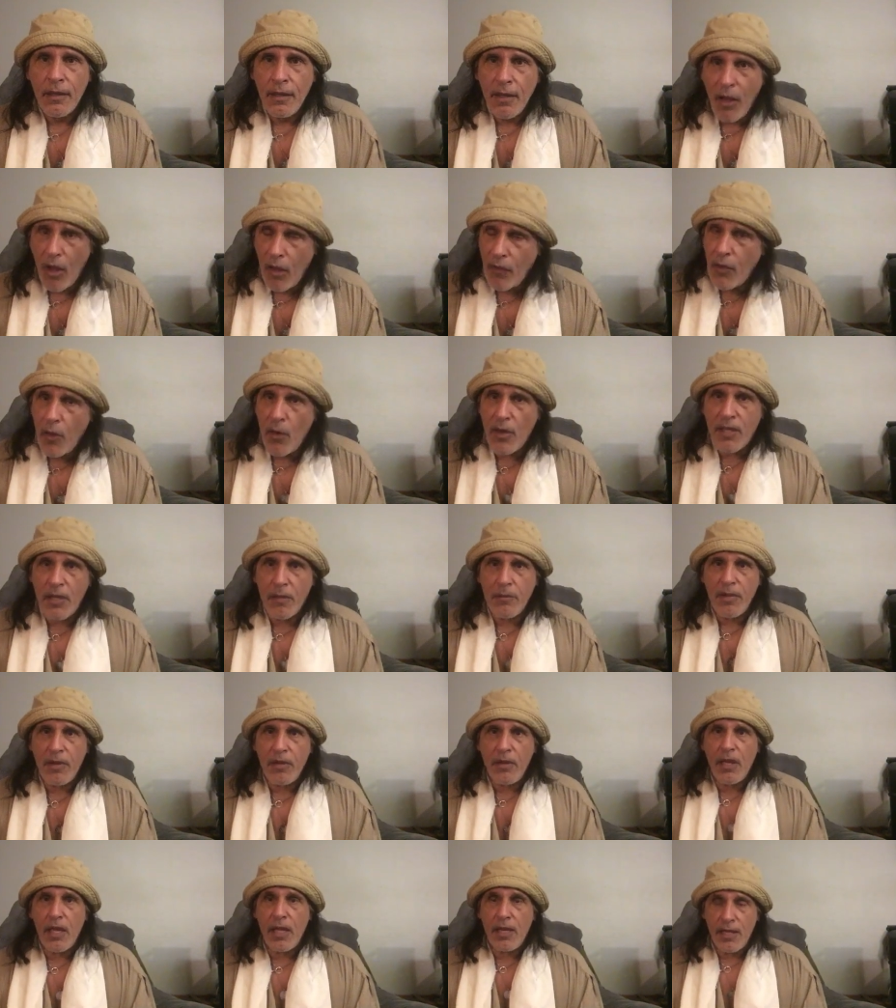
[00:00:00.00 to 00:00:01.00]
Although it can
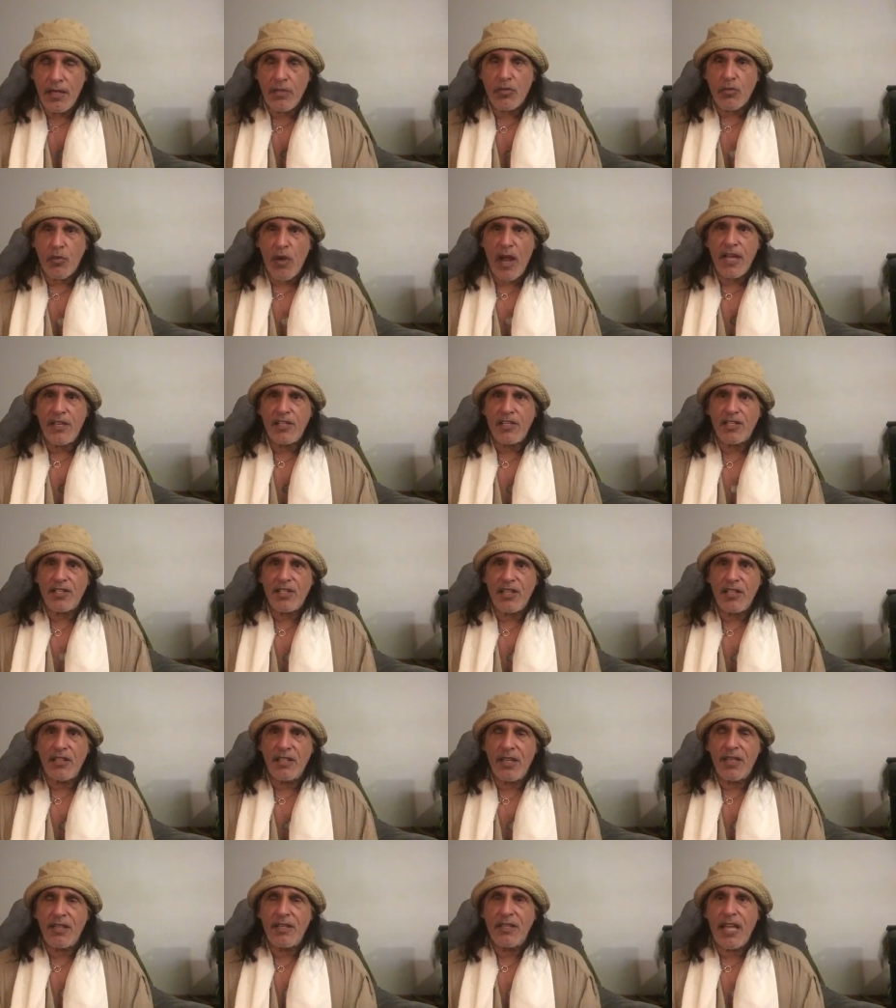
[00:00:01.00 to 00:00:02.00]
be, it is righteous
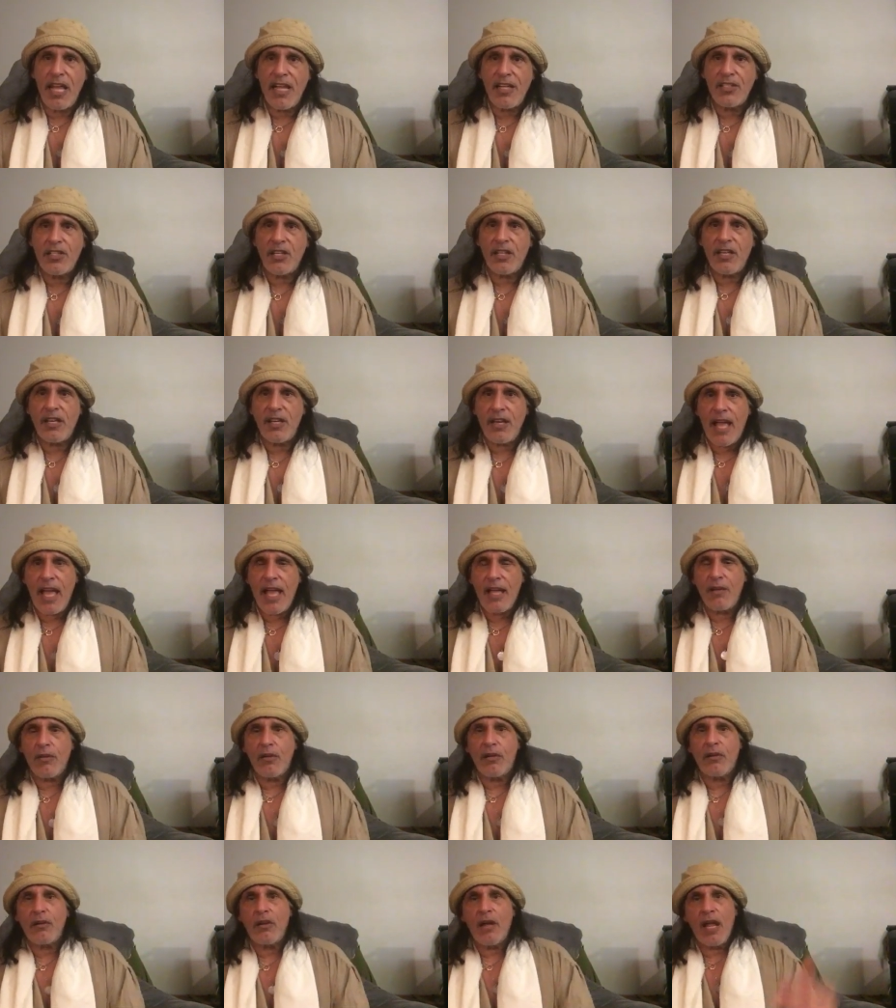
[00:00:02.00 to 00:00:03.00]
indignation and
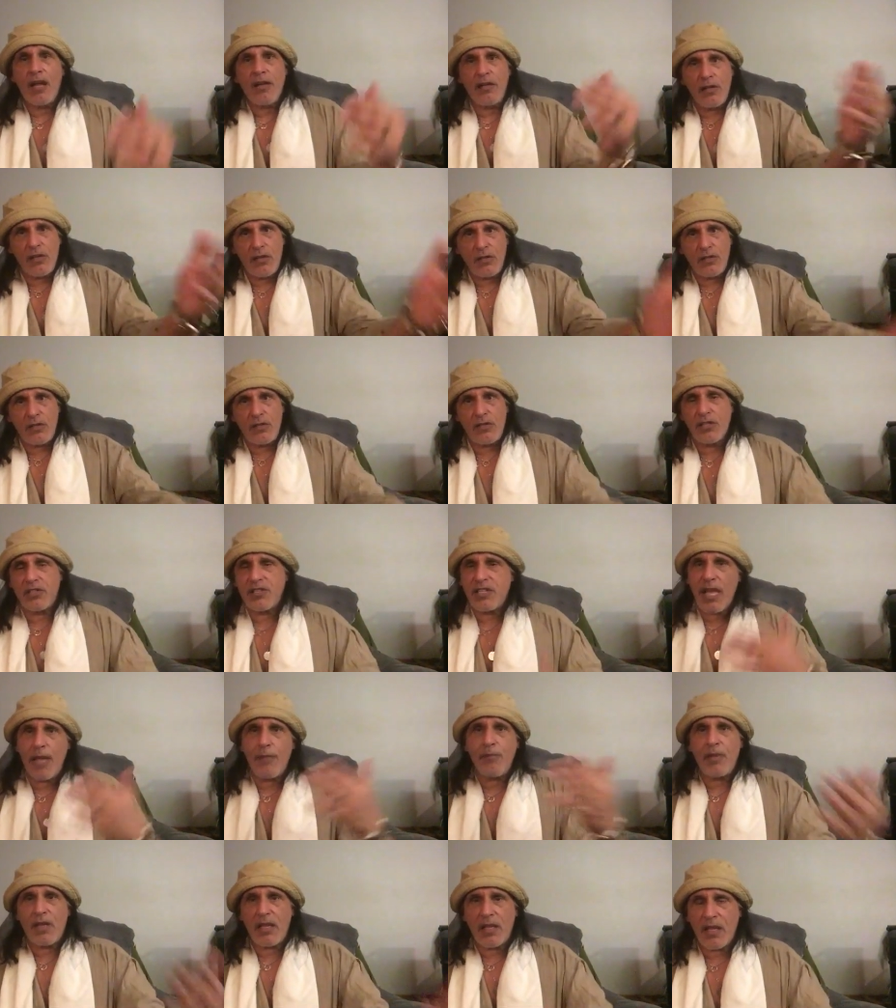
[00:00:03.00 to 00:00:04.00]
anger, and the
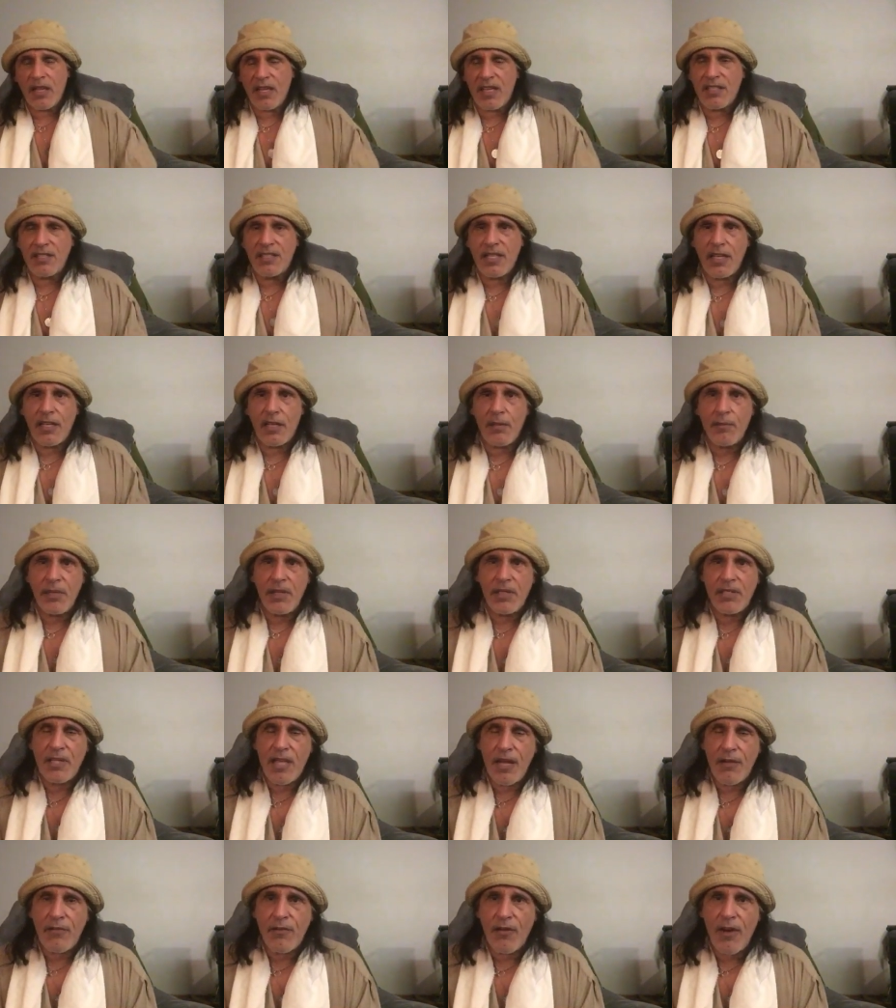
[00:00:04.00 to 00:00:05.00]
same, like I said, can be
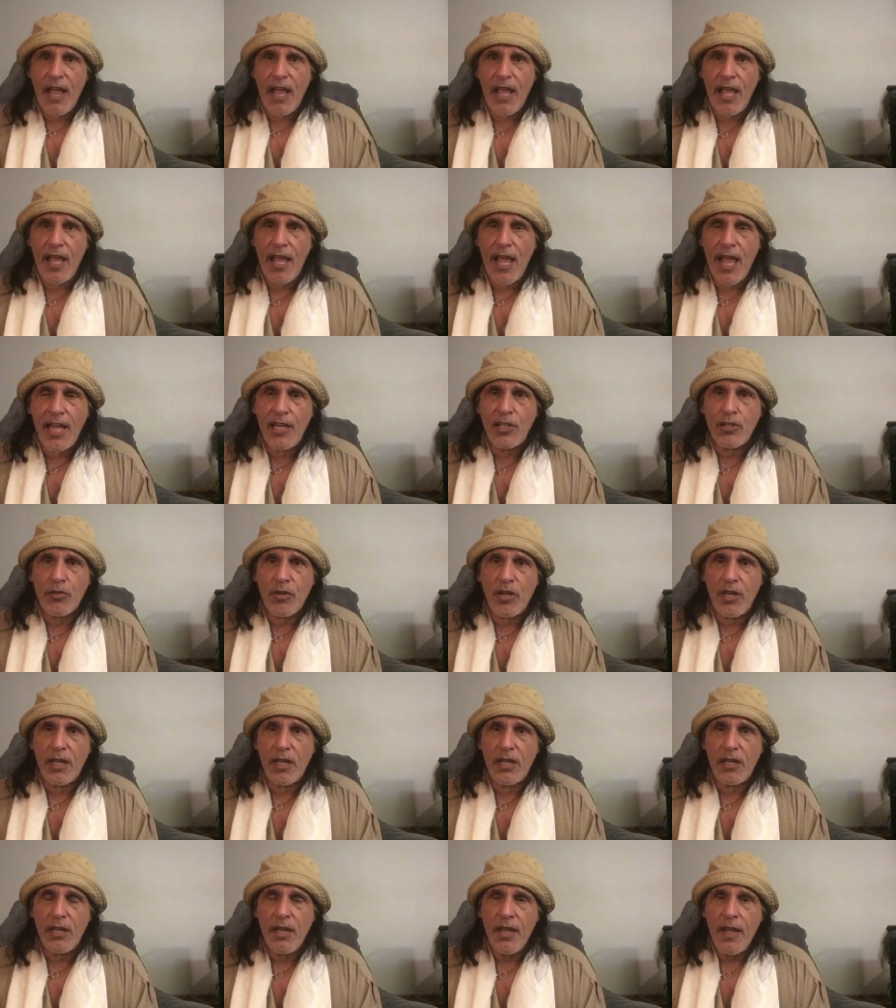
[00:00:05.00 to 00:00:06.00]
said for ha hatred
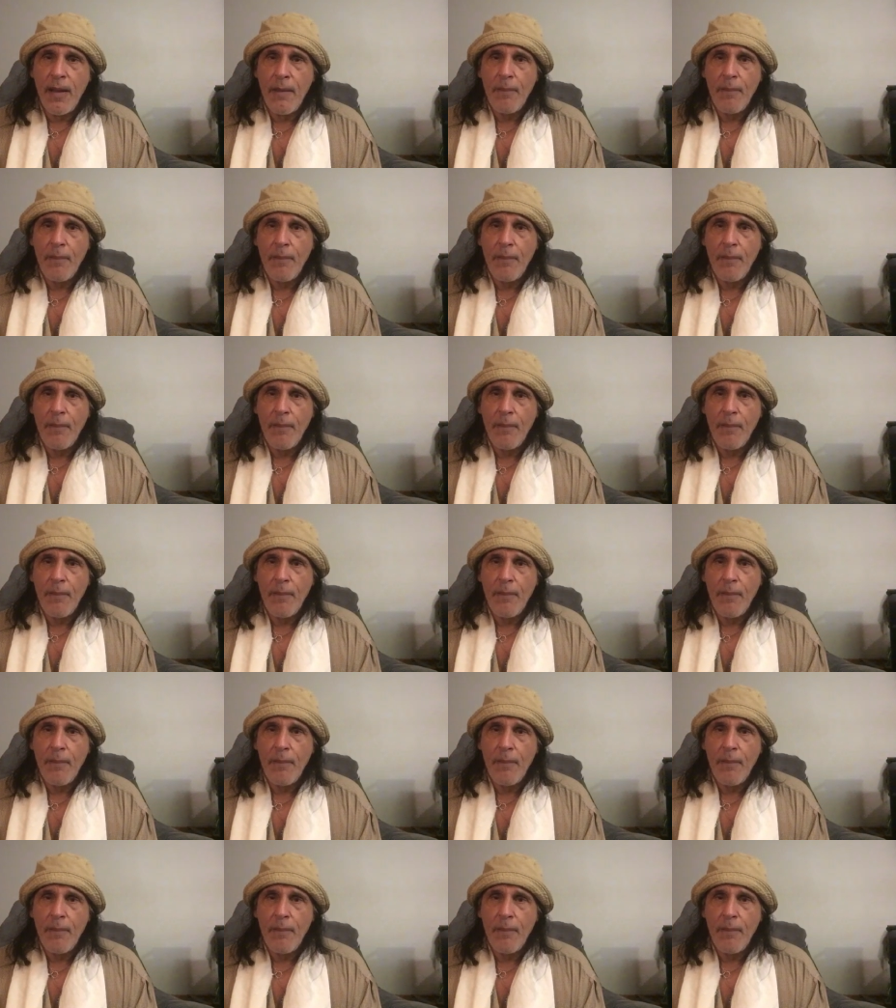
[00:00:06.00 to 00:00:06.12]
and